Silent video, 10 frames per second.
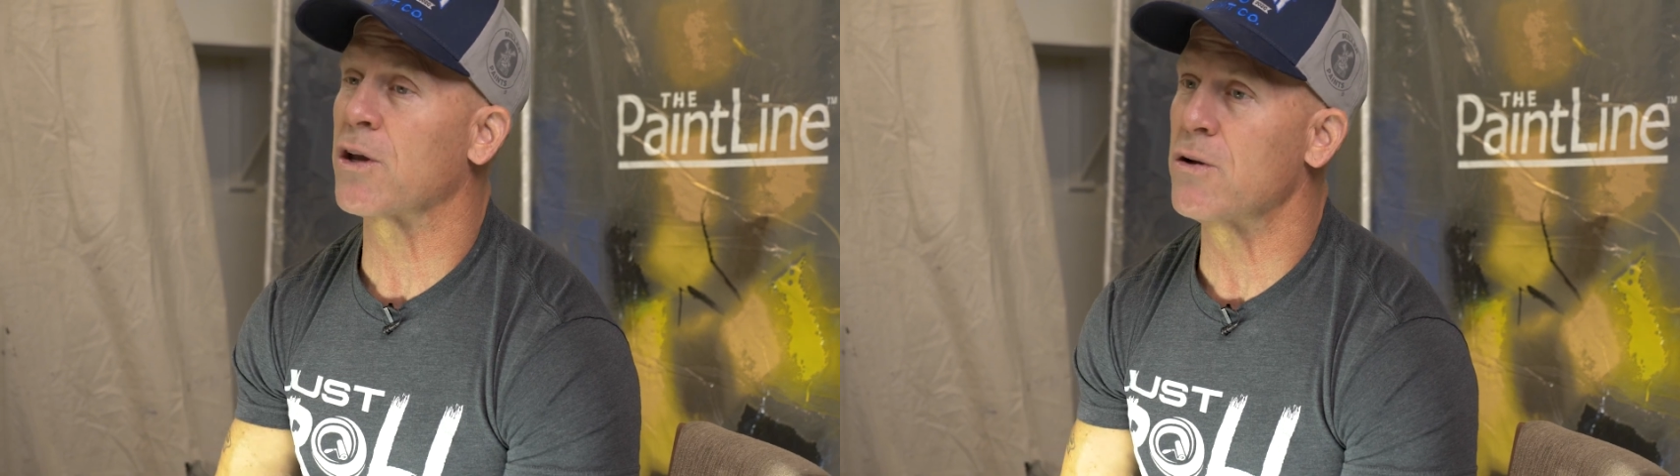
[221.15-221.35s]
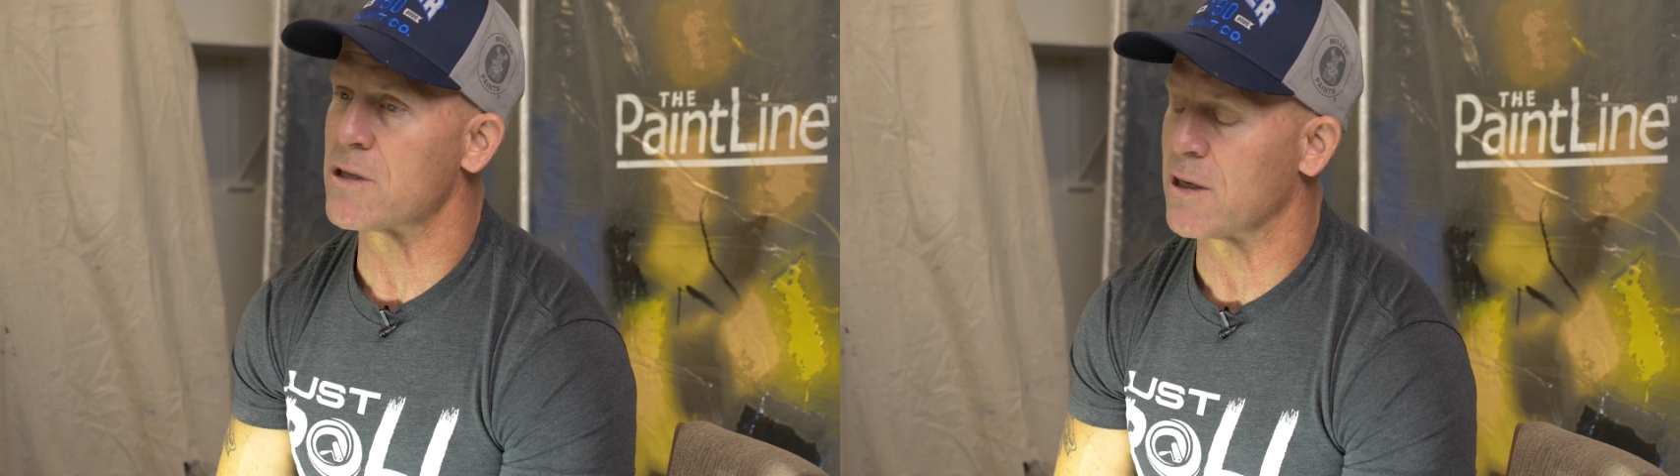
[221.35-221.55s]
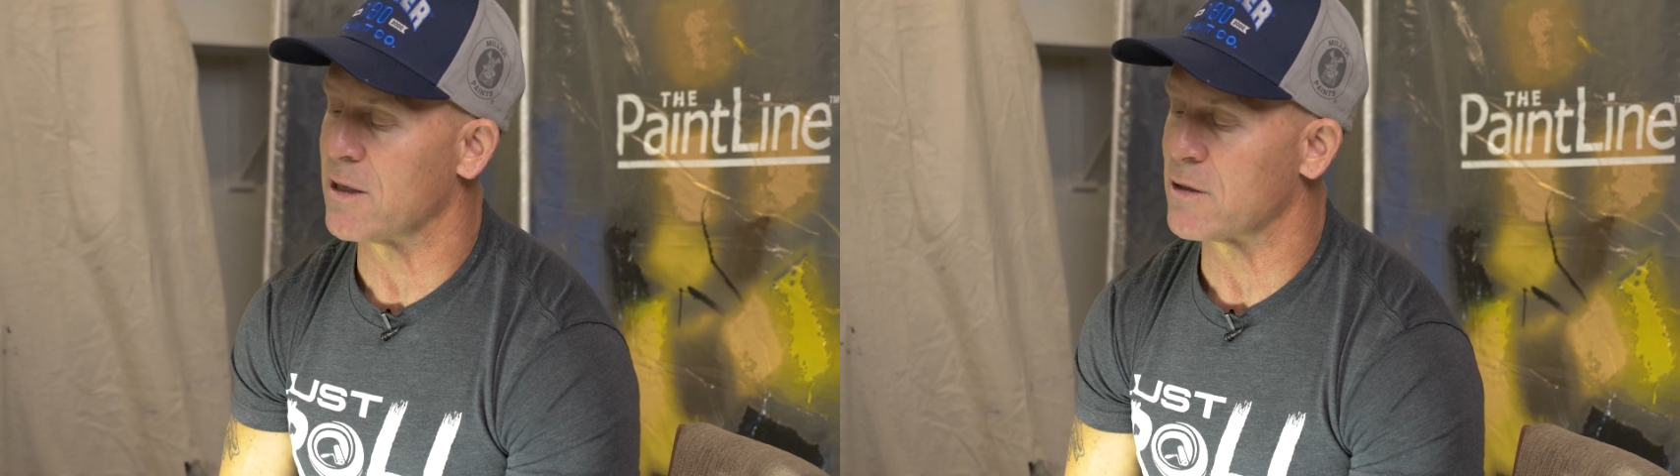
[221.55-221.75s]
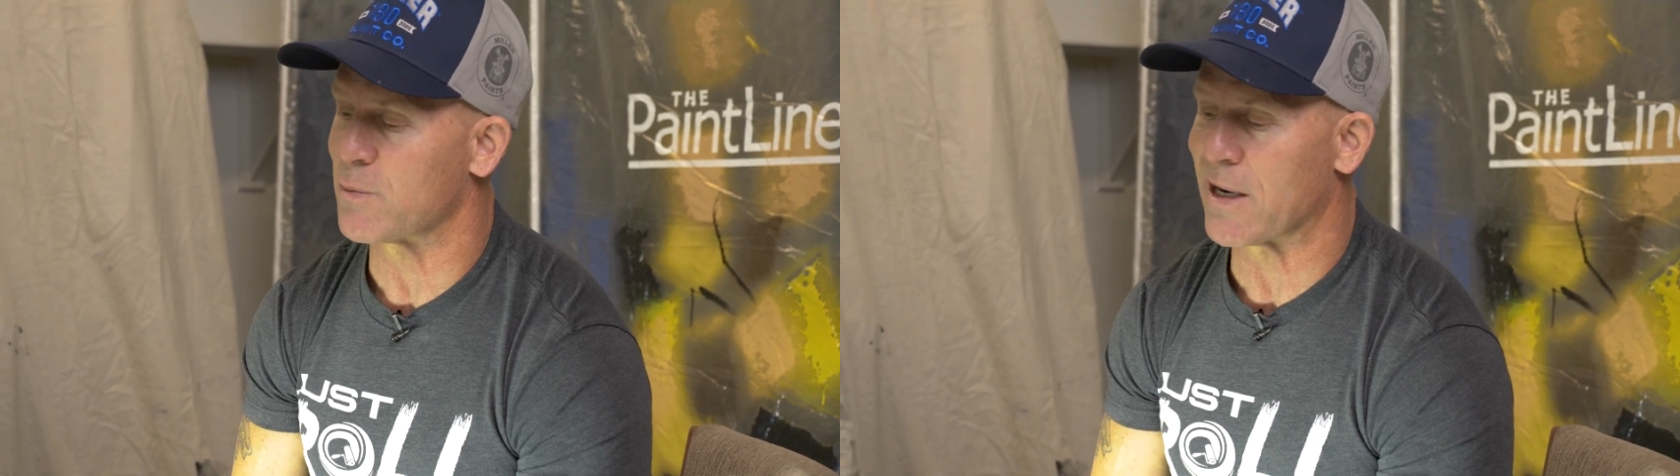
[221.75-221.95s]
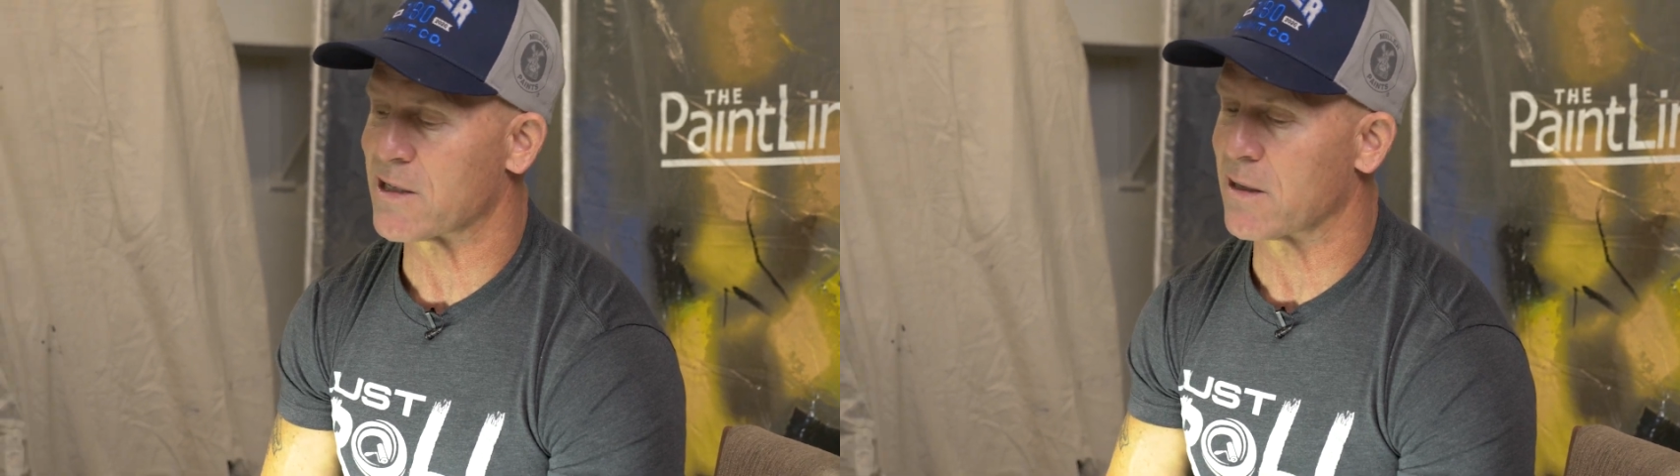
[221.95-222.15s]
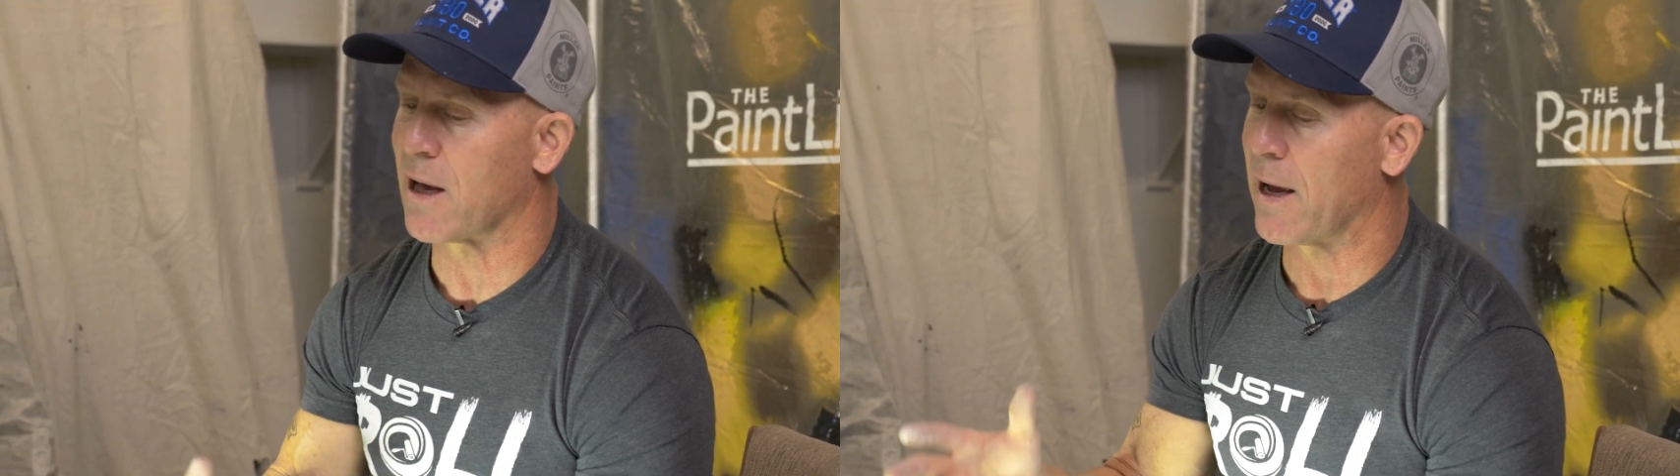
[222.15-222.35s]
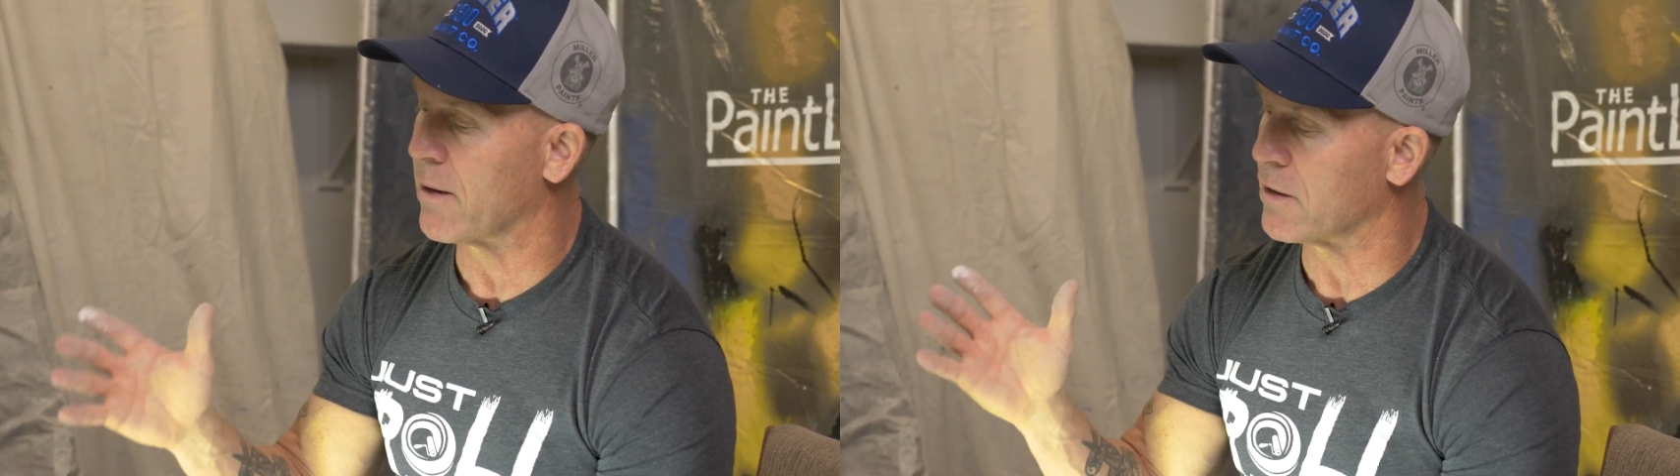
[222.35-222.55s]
using an inspection light.